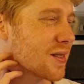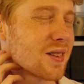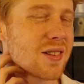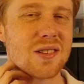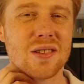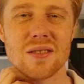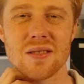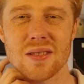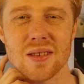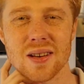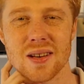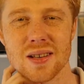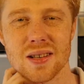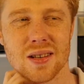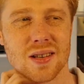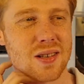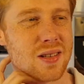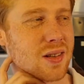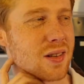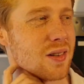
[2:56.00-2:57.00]
You think
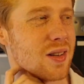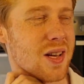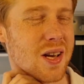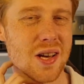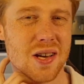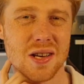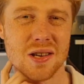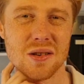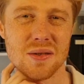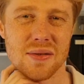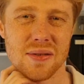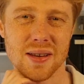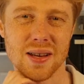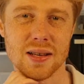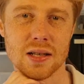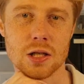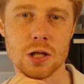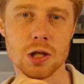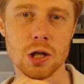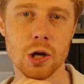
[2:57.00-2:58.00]
it's
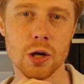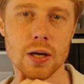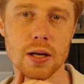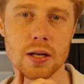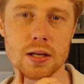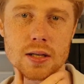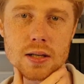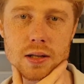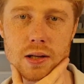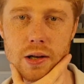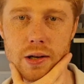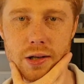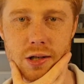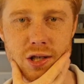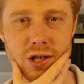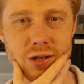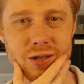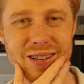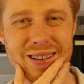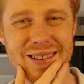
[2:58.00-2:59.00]
so easy,
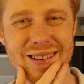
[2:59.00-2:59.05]
don't you?